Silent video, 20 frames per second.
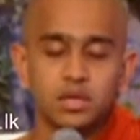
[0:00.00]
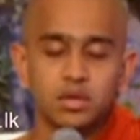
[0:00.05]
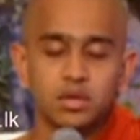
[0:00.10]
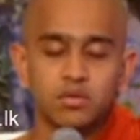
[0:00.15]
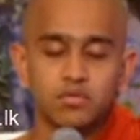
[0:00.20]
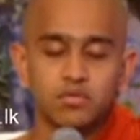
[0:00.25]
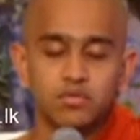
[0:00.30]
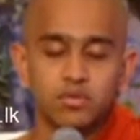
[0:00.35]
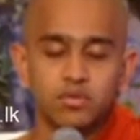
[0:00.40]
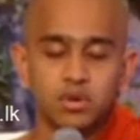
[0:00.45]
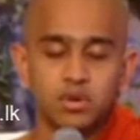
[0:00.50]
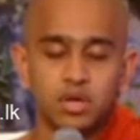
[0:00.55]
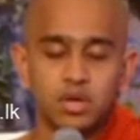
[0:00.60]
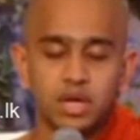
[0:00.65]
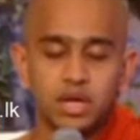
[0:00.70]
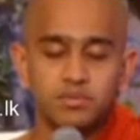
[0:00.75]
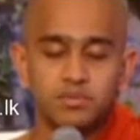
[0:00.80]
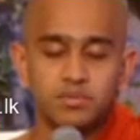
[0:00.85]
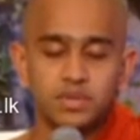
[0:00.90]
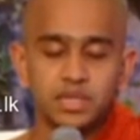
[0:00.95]
for
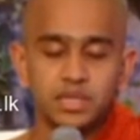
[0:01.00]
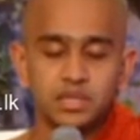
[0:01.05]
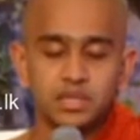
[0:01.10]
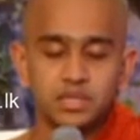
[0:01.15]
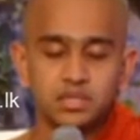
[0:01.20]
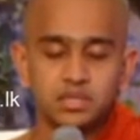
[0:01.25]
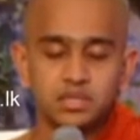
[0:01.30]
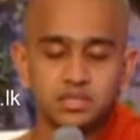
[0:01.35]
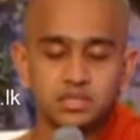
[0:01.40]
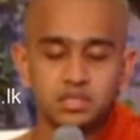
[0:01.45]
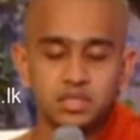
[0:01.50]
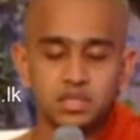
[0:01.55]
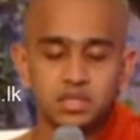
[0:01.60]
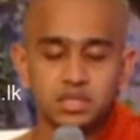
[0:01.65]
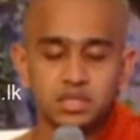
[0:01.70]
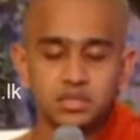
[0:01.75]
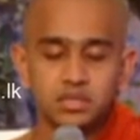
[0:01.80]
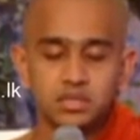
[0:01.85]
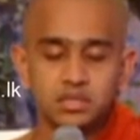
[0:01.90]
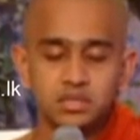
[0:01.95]
happiness
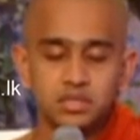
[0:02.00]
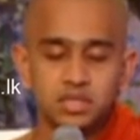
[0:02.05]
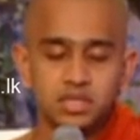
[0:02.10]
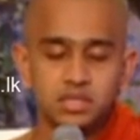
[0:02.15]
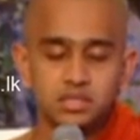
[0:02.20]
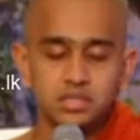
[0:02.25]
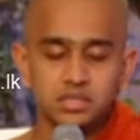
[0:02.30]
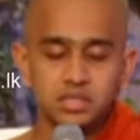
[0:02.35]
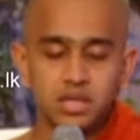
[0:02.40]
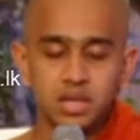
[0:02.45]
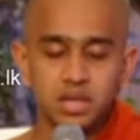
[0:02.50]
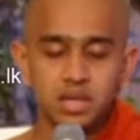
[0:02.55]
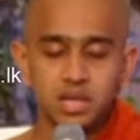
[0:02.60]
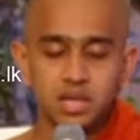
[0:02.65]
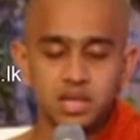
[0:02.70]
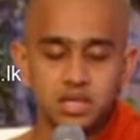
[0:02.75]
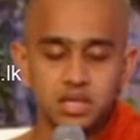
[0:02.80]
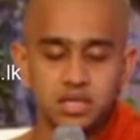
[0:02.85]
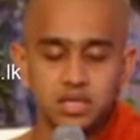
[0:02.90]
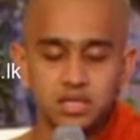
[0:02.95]
in this
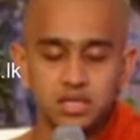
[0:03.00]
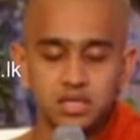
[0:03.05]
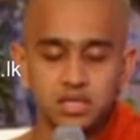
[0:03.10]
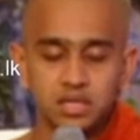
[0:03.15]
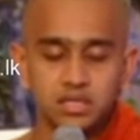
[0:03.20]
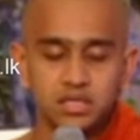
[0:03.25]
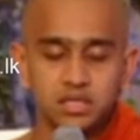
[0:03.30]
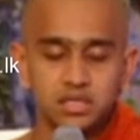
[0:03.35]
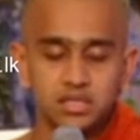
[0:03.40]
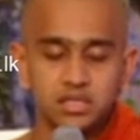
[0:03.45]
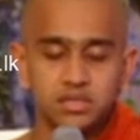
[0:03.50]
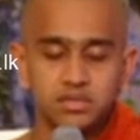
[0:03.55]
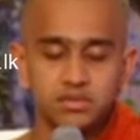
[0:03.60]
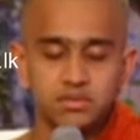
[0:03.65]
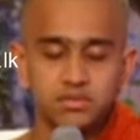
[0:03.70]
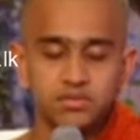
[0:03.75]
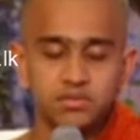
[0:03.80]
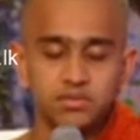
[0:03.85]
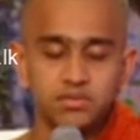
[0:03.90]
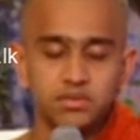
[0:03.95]

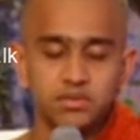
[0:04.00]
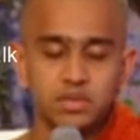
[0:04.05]
life,